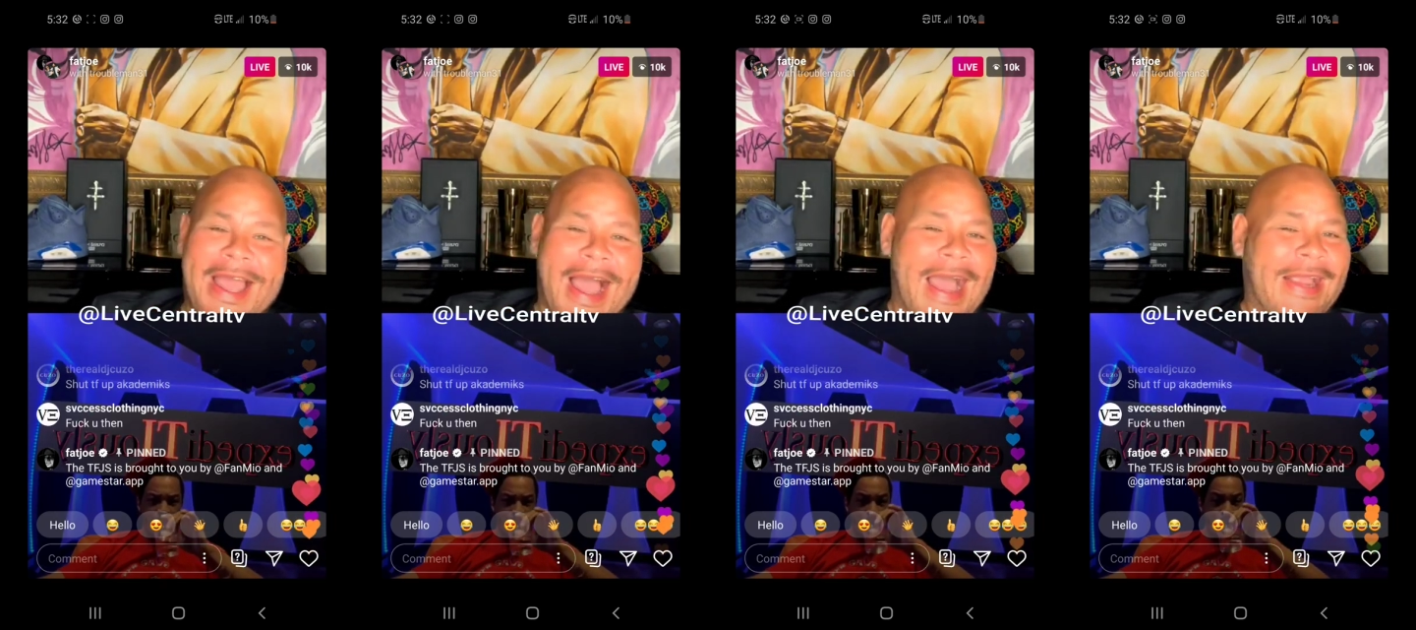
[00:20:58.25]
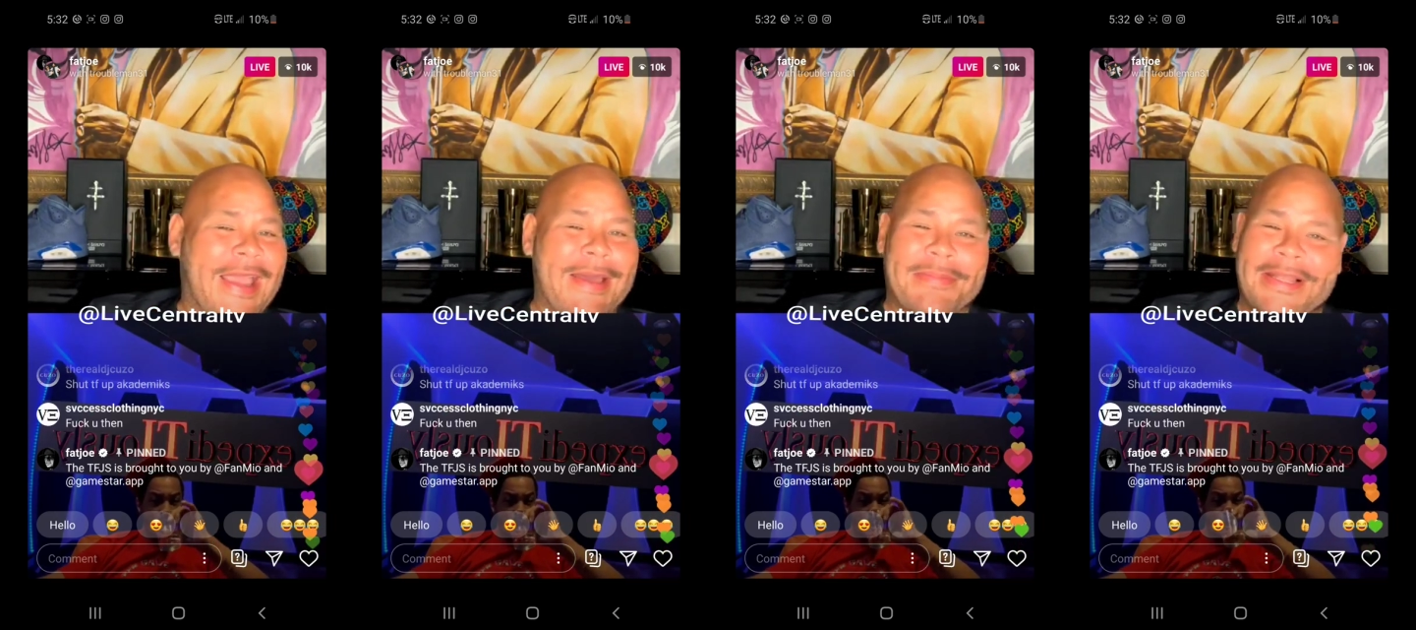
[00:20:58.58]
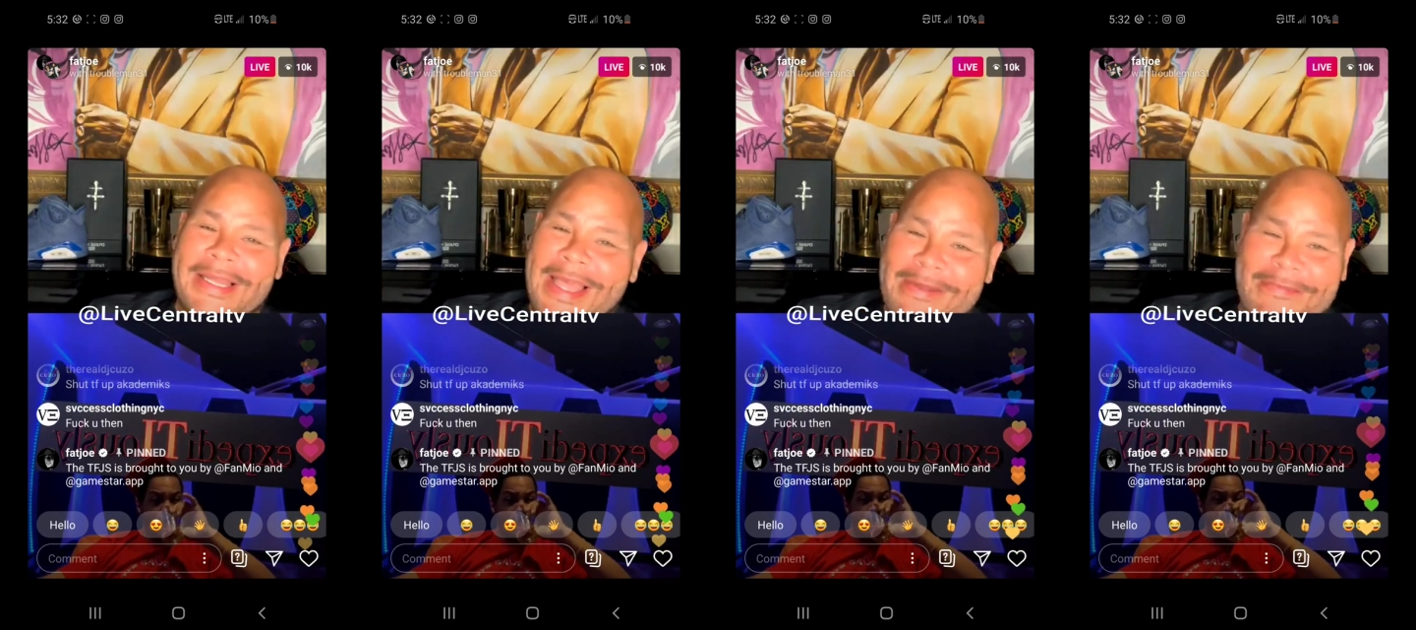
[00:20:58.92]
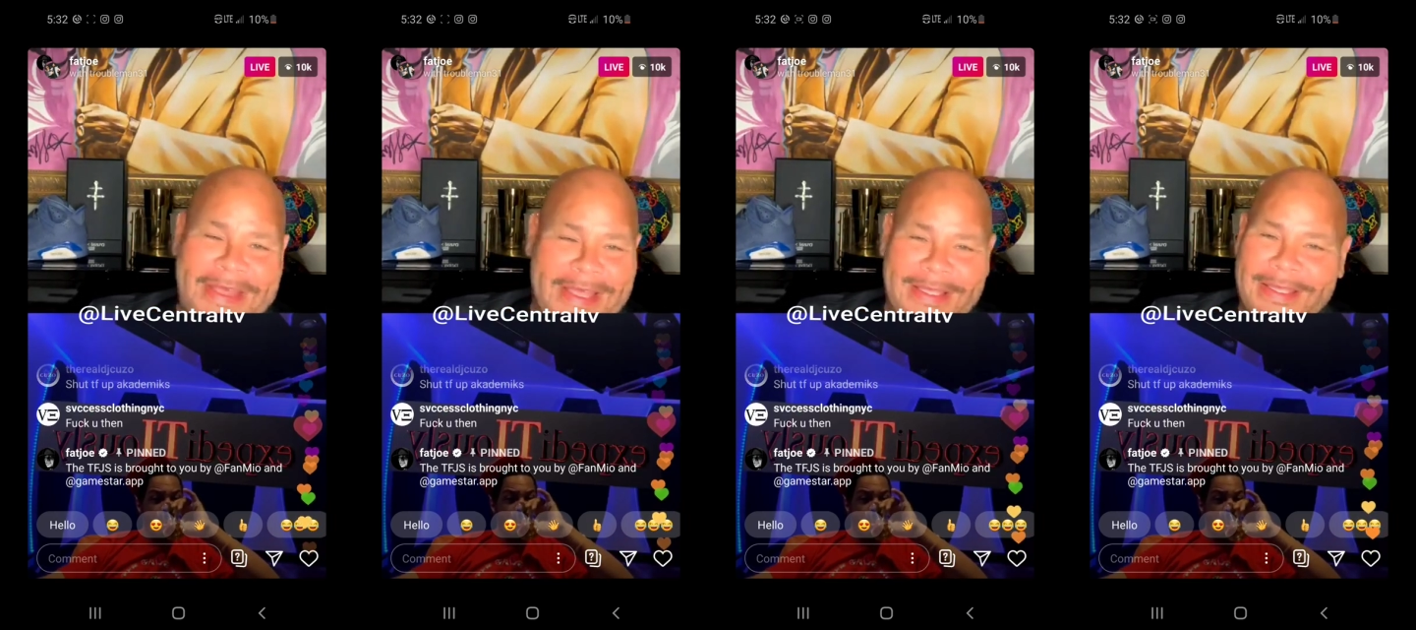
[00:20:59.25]
I can't believe
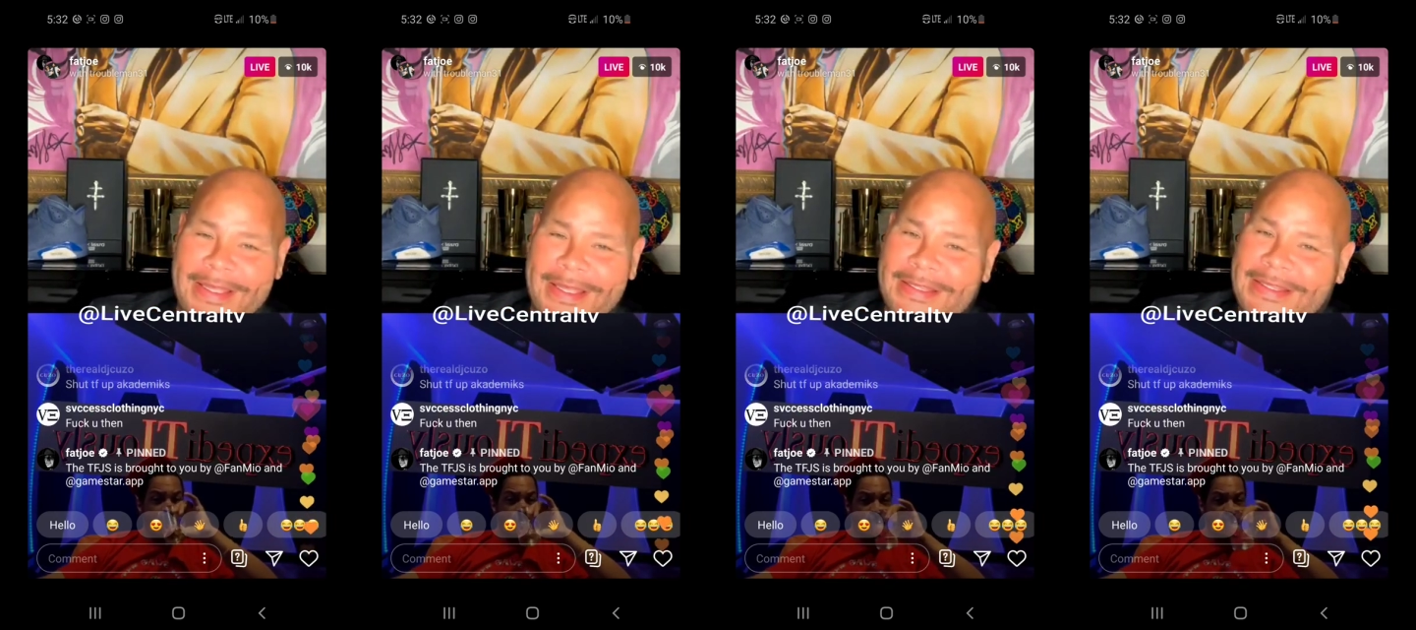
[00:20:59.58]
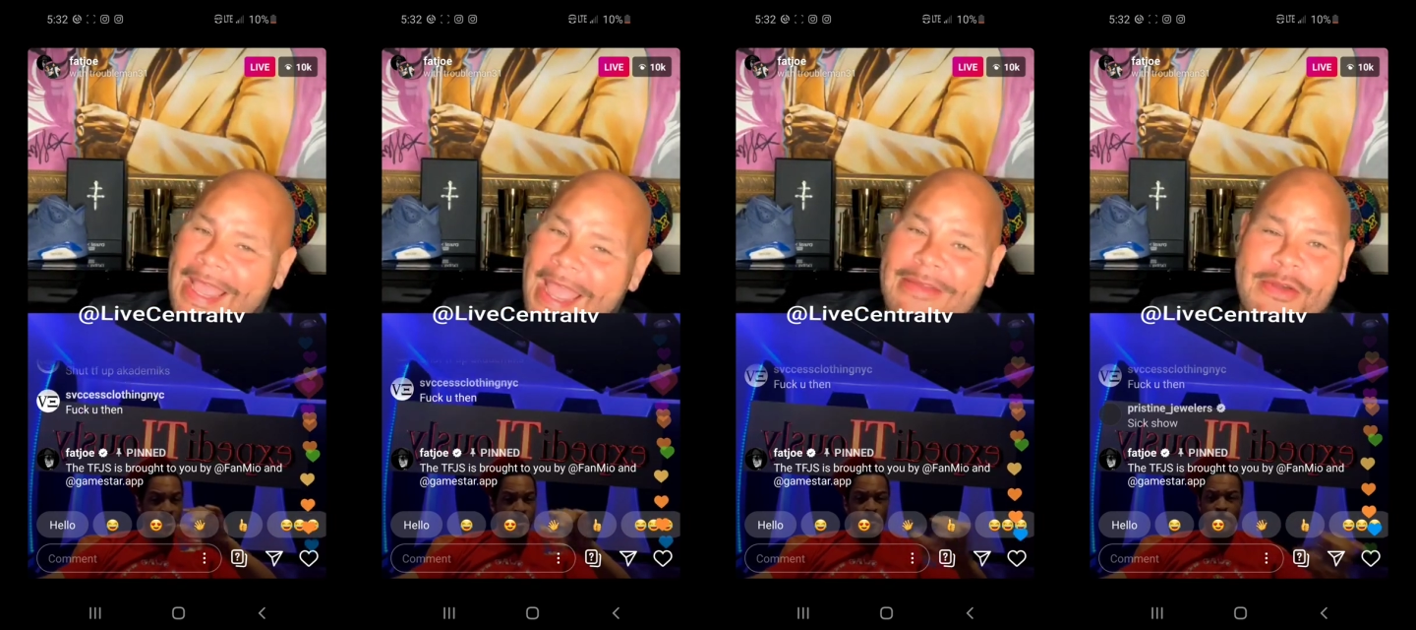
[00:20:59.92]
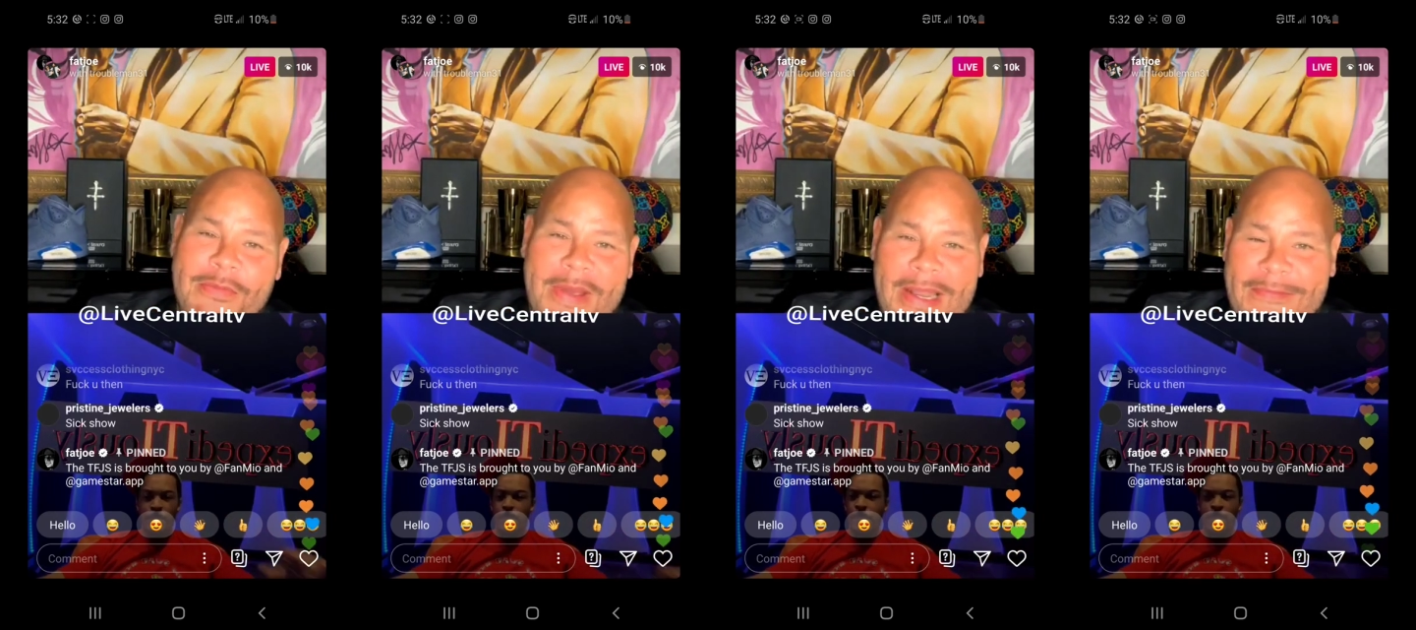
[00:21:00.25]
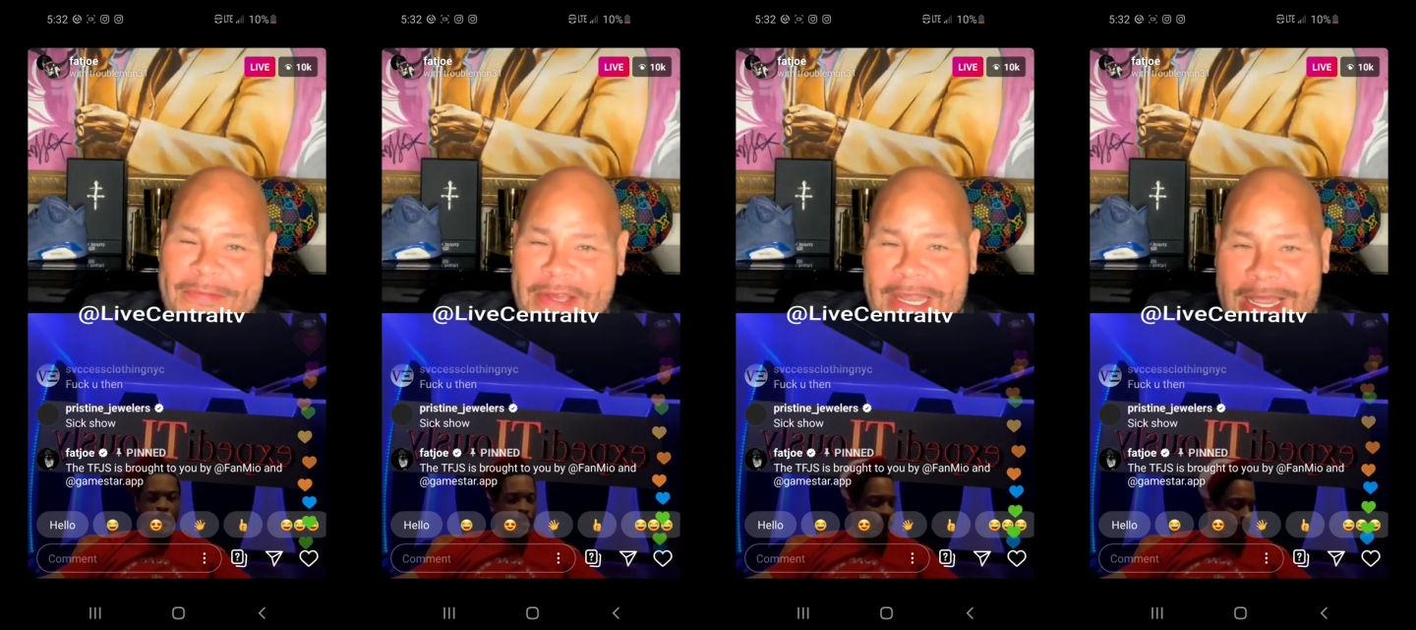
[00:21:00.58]
it. Damn, you really
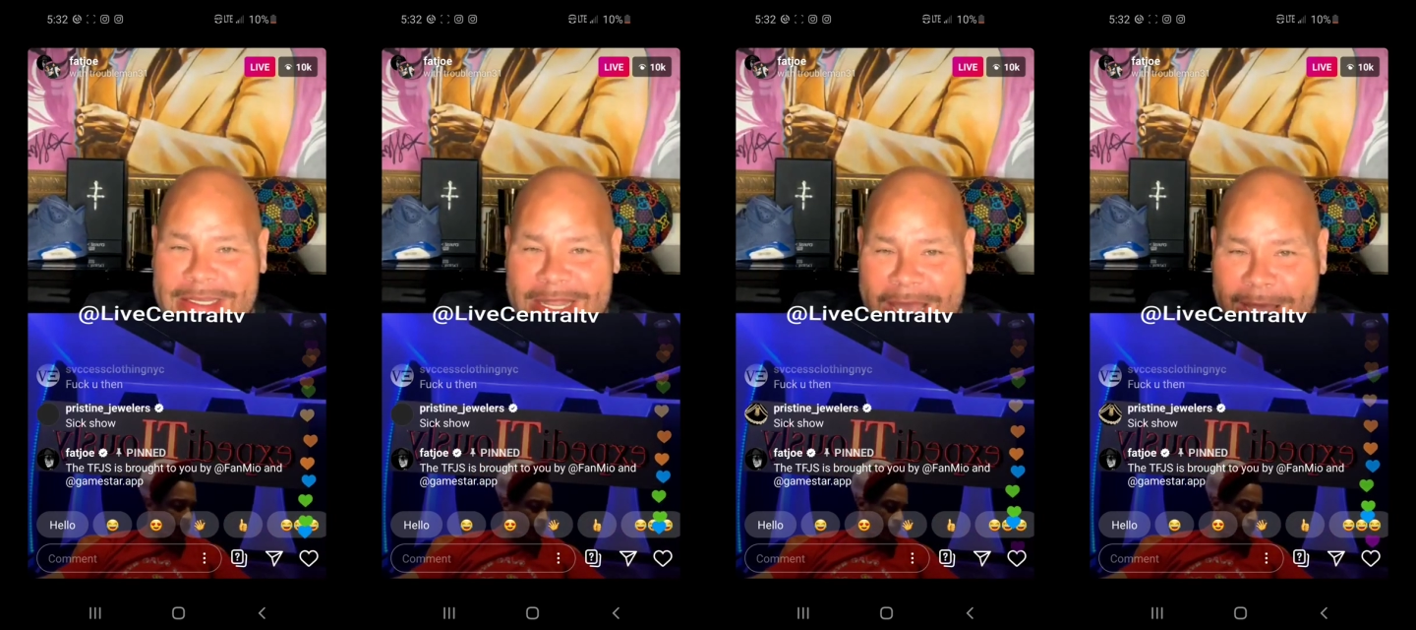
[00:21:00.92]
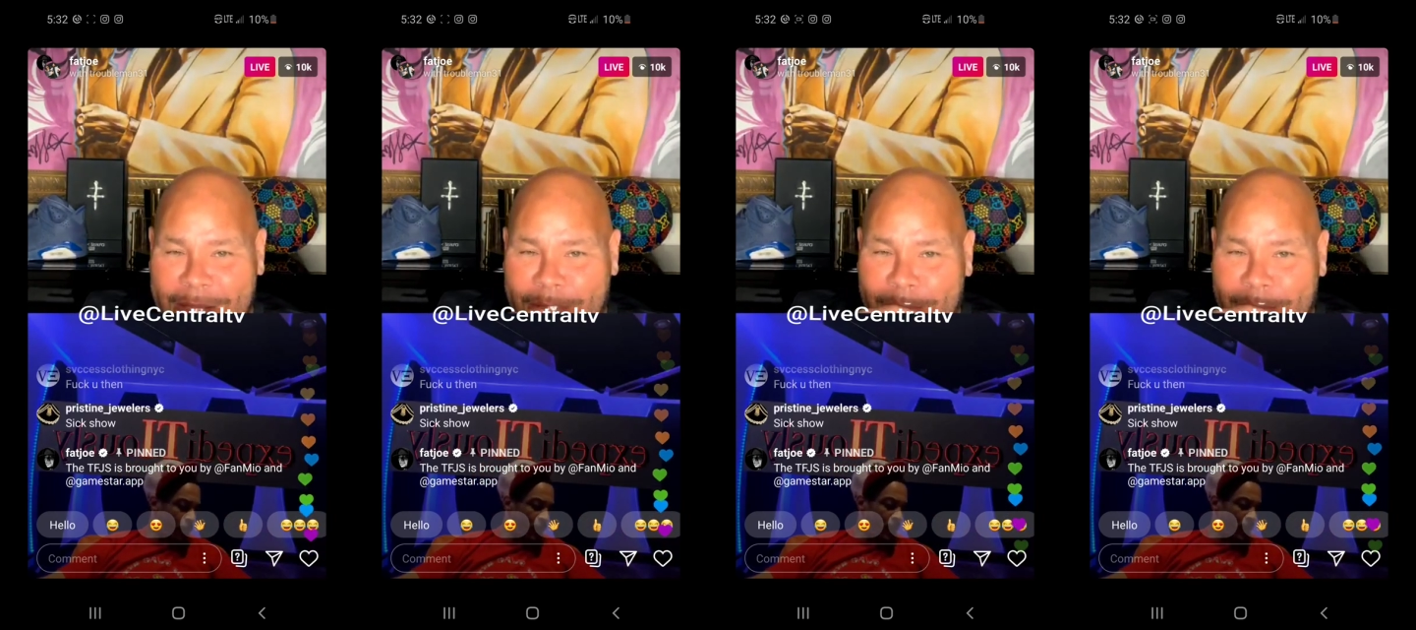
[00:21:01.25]
feel like that?